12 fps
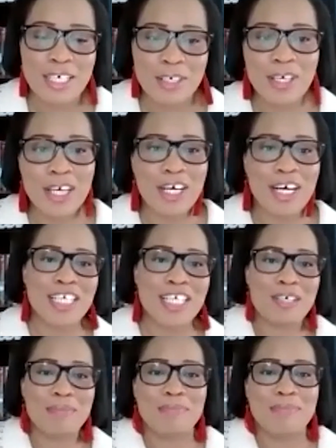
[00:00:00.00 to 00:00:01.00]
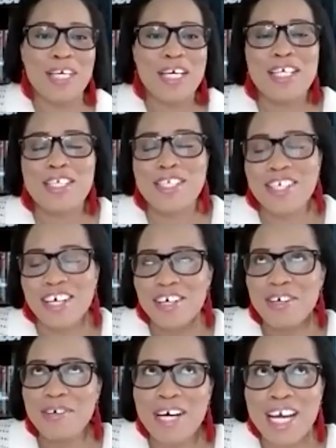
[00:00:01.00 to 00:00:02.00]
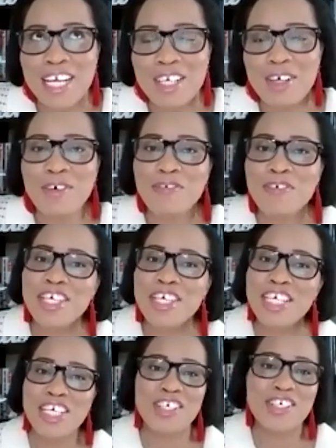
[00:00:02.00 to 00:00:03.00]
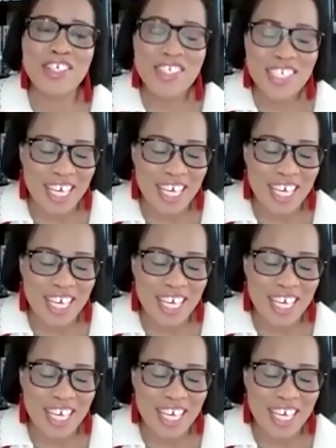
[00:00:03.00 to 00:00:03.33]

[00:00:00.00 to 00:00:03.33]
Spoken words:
Okay, awesome. So I know over the years,